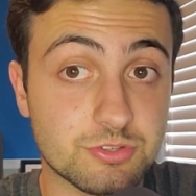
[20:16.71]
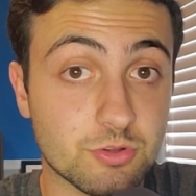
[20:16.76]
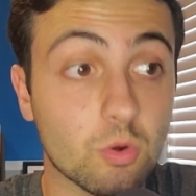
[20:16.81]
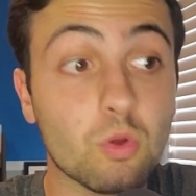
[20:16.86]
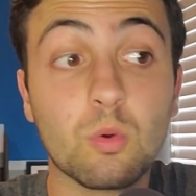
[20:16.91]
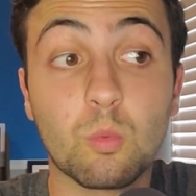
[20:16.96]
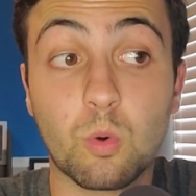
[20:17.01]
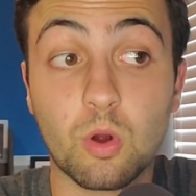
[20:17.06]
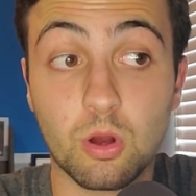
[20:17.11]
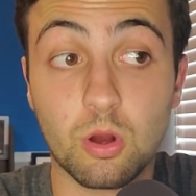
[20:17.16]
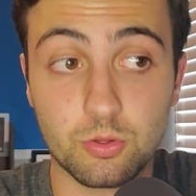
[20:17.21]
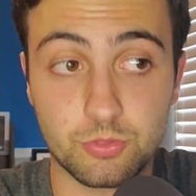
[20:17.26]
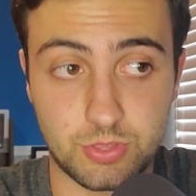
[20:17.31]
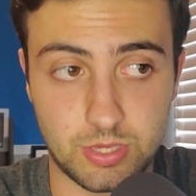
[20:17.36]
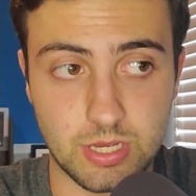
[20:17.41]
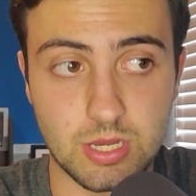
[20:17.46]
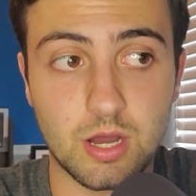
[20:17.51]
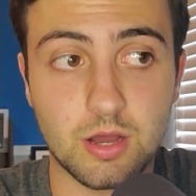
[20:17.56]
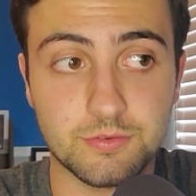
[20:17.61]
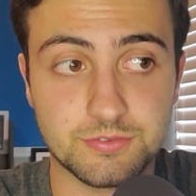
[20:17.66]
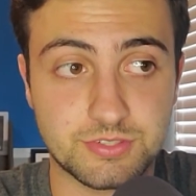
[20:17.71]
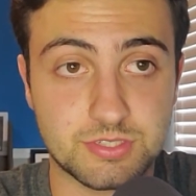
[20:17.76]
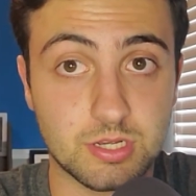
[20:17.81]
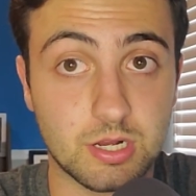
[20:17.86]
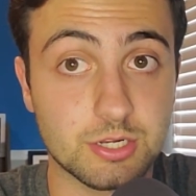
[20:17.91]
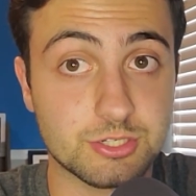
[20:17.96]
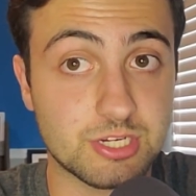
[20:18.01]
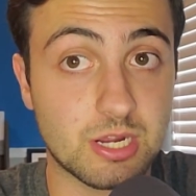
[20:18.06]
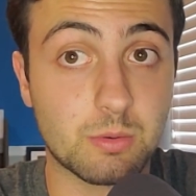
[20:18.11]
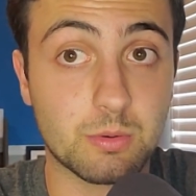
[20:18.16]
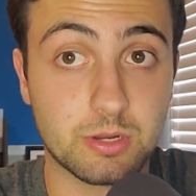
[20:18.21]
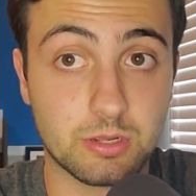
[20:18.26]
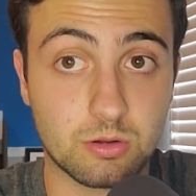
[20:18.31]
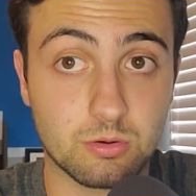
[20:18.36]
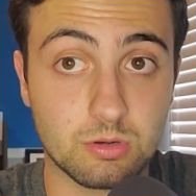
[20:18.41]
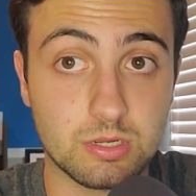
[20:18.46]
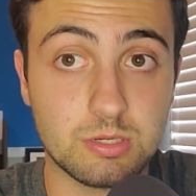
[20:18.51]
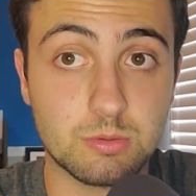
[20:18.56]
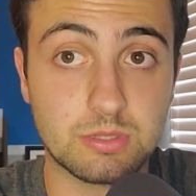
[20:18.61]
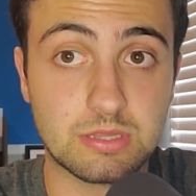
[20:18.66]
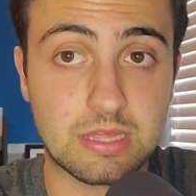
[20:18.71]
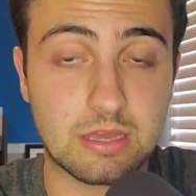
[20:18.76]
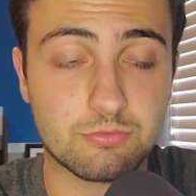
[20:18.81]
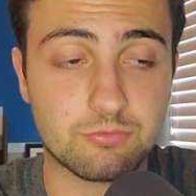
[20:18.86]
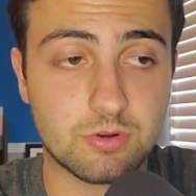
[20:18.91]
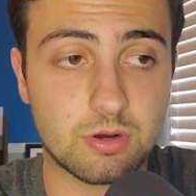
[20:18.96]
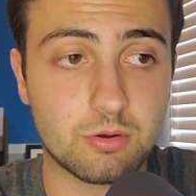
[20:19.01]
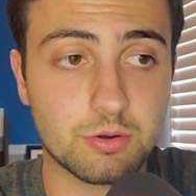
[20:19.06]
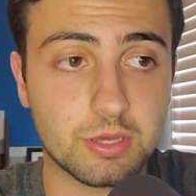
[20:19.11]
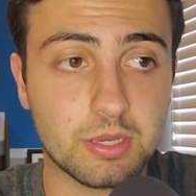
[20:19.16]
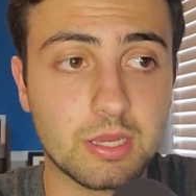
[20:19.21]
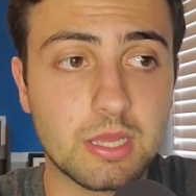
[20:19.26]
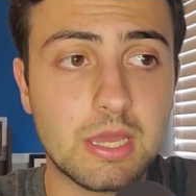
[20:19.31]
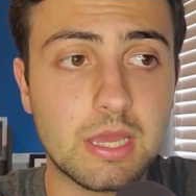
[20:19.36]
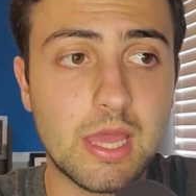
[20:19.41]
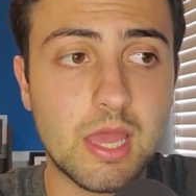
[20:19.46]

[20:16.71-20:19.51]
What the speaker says: They're worthy of such. I would agree with that voting.